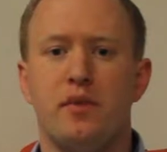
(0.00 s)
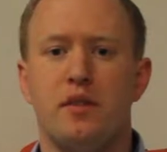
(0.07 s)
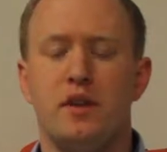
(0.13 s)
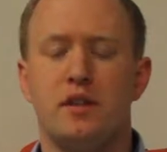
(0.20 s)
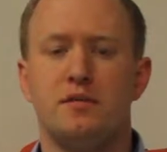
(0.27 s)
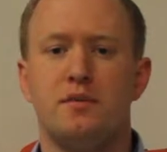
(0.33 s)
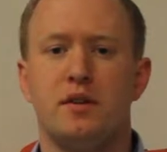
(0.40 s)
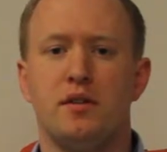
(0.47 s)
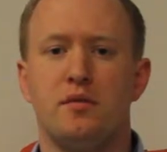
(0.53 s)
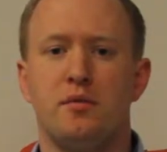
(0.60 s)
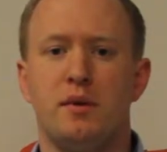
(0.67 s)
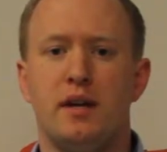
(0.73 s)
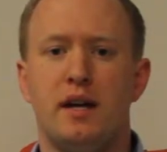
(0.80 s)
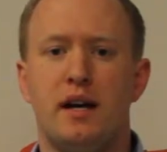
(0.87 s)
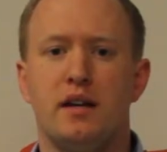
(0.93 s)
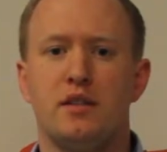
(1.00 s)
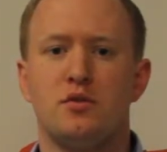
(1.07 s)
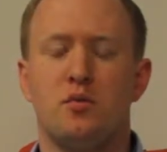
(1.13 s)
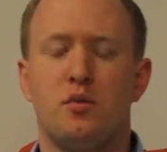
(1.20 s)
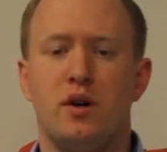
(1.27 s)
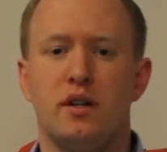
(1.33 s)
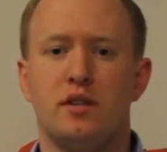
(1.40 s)
This month we've been
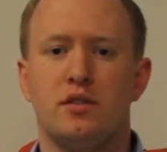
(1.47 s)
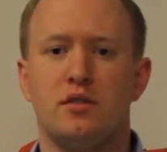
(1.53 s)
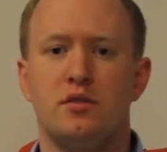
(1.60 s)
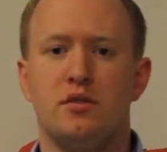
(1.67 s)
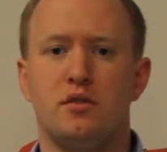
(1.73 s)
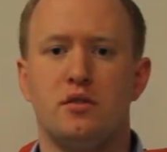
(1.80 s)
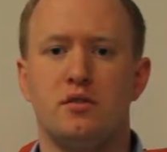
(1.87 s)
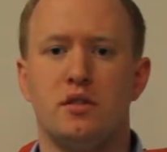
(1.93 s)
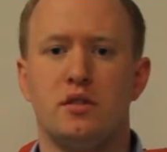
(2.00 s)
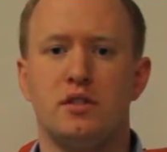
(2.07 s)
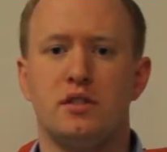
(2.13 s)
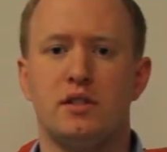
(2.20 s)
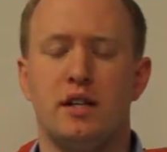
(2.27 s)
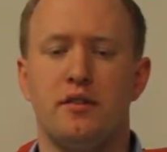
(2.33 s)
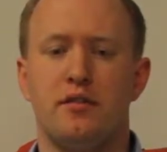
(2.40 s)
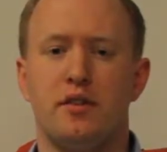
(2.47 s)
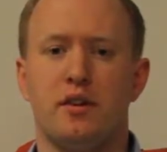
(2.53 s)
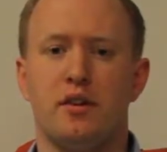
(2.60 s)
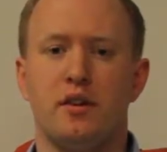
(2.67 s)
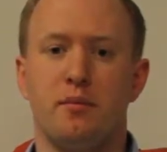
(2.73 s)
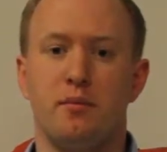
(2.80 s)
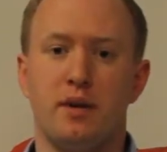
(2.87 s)
asked, why is Cougartron safer
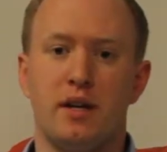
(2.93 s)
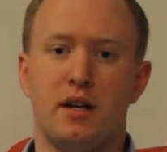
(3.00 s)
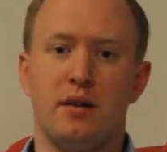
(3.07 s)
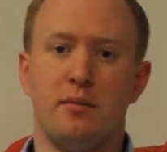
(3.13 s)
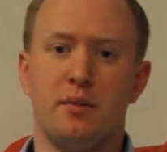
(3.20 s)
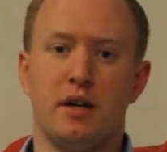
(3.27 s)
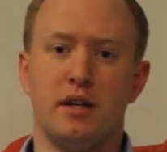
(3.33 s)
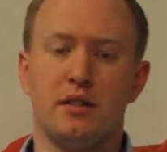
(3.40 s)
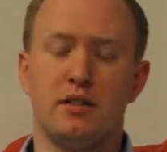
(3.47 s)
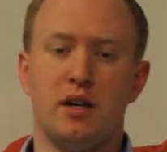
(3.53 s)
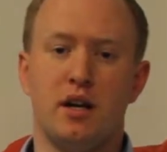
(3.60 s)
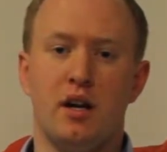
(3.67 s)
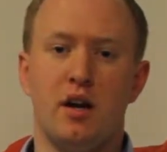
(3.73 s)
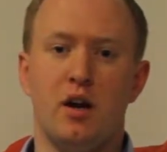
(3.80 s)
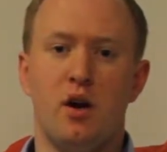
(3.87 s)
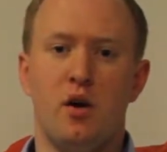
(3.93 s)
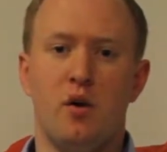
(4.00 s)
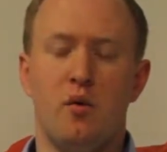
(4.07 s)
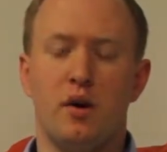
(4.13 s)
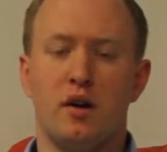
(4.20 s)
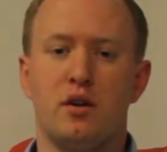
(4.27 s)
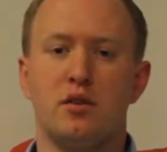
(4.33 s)
than pickling paste
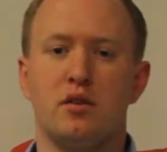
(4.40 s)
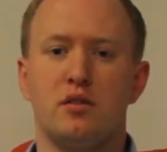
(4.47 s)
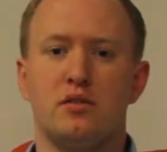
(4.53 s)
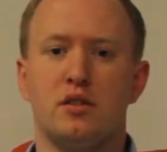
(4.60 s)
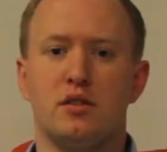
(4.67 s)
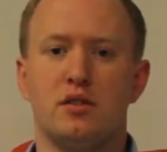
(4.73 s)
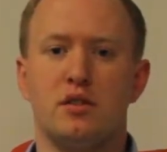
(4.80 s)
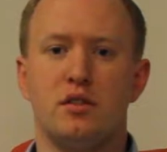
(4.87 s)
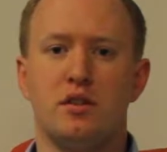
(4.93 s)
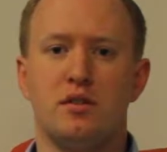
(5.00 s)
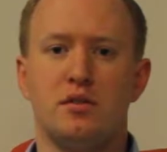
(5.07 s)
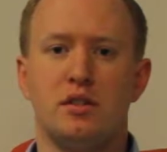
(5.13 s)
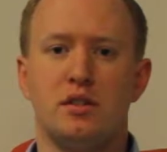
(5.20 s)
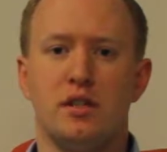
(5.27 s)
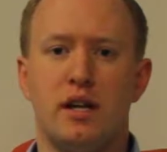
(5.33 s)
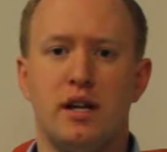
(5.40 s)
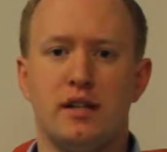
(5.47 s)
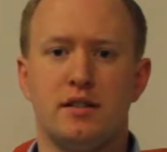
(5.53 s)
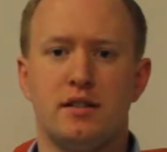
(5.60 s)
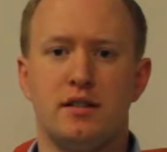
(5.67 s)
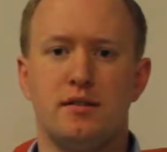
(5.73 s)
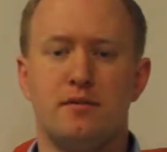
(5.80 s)
when Cougartron still uses an
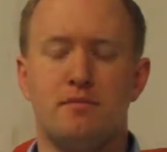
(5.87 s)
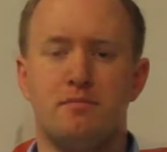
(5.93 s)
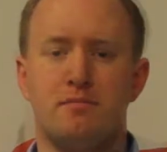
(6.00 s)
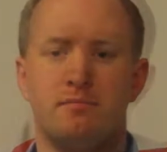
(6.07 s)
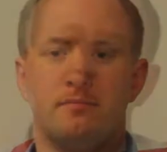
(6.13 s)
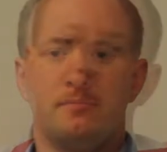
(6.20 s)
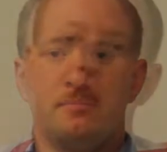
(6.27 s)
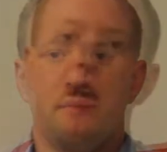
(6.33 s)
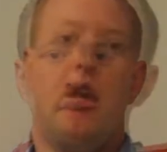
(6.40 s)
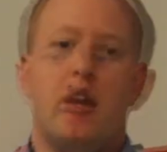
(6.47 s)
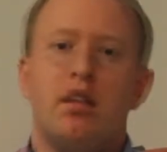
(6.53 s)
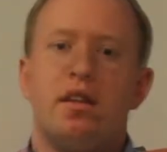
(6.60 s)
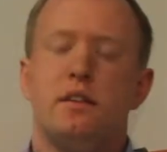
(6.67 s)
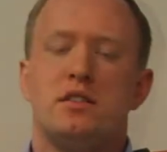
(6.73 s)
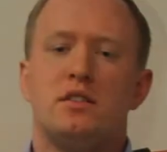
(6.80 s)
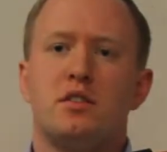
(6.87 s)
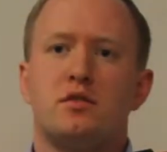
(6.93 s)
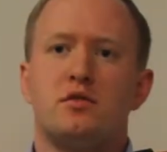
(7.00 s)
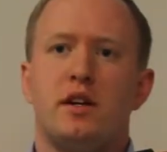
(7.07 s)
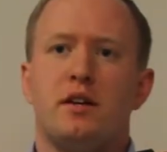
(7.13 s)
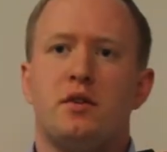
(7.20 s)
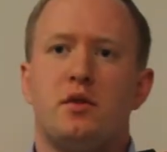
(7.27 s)
acid? This is a
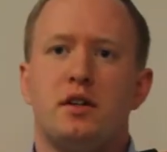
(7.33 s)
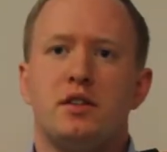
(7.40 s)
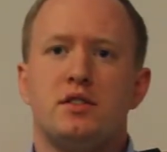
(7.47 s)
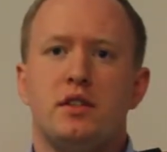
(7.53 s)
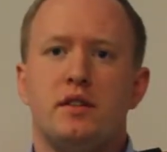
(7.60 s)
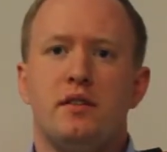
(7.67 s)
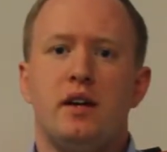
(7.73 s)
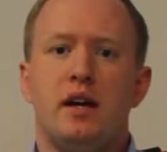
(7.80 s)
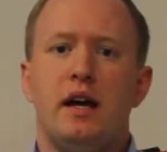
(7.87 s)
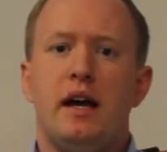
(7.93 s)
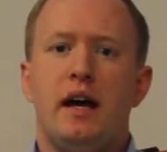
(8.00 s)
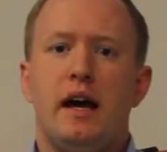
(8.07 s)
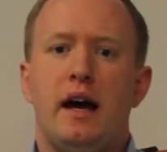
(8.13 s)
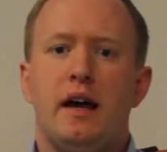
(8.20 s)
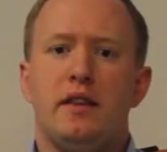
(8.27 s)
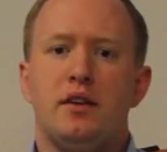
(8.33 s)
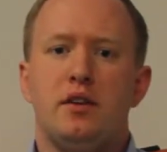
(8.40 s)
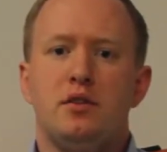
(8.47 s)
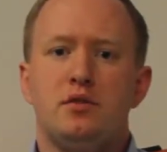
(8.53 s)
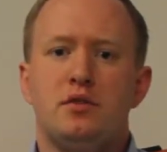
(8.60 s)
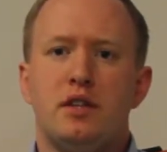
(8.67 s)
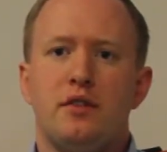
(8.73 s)
great question, and the
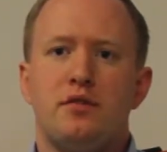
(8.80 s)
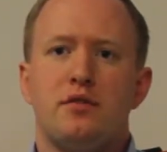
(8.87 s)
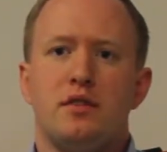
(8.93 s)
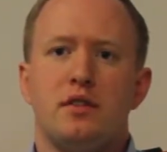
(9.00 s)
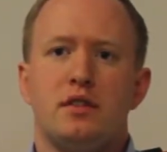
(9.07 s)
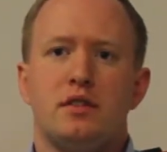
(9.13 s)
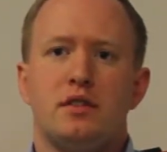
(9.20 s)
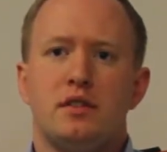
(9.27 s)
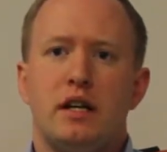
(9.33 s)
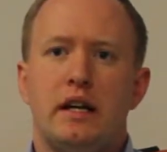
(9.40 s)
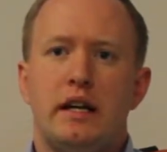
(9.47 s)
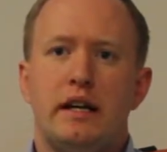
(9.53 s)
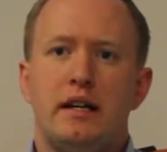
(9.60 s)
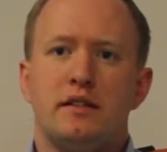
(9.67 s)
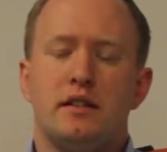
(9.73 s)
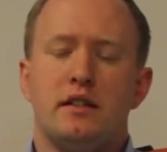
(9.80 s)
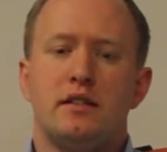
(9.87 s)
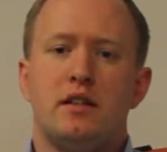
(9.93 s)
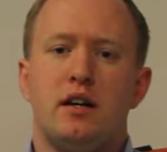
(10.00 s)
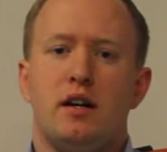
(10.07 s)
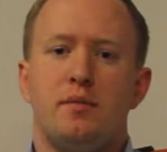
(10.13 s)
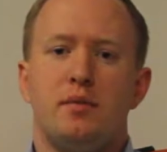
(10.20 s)
huge difference is in the
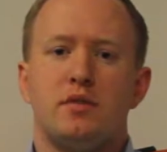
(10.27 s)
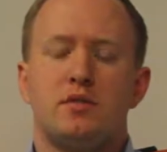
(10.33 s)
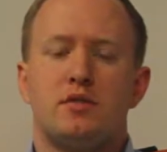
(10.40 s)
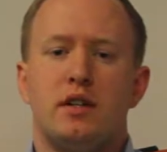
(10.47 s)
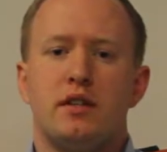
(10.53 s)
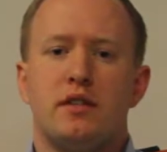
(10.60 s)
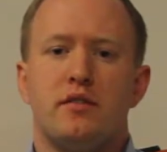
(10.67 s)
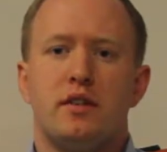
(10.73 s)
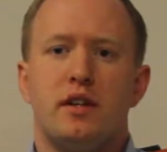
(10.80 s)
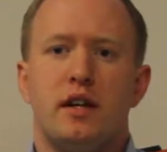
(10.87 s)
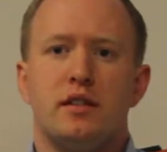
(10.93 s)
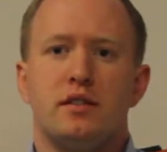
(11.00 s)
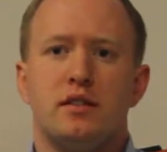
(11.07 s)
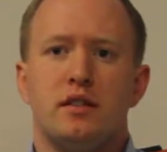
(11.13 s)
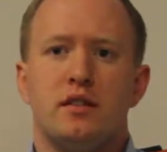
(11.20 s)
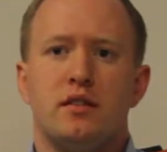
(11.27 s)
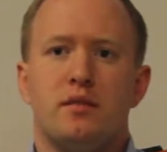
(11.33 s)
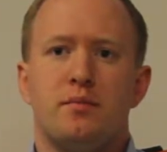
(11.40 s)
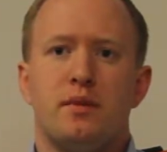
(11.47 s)
type and strength of the acid.